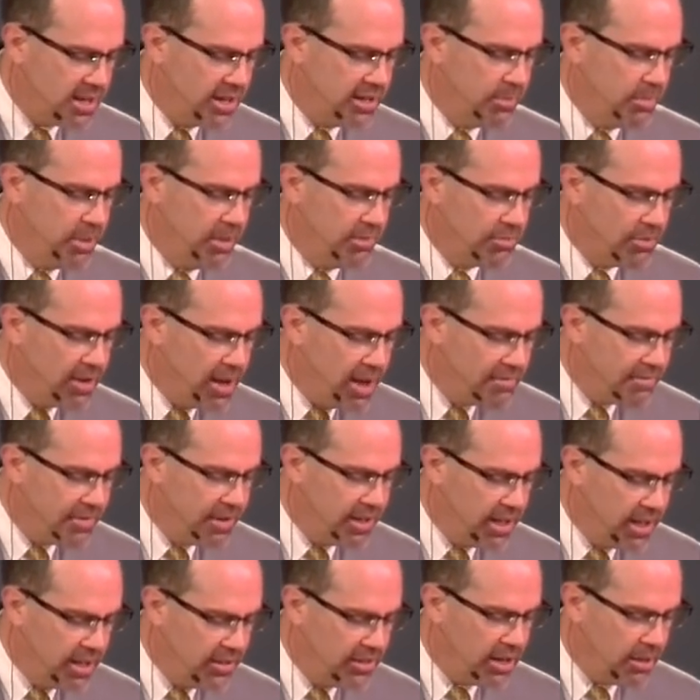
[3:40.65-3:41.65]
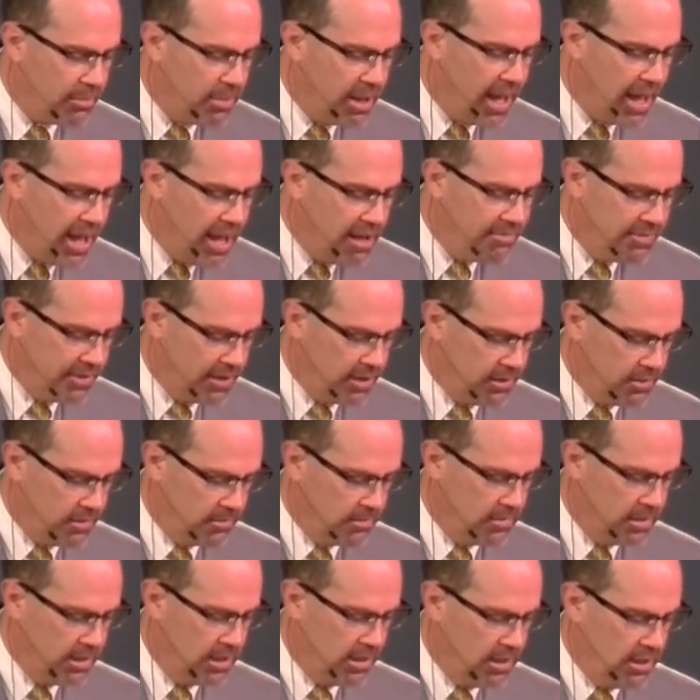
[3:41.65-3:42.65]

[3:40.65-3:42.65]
are to be reverent in their behavior,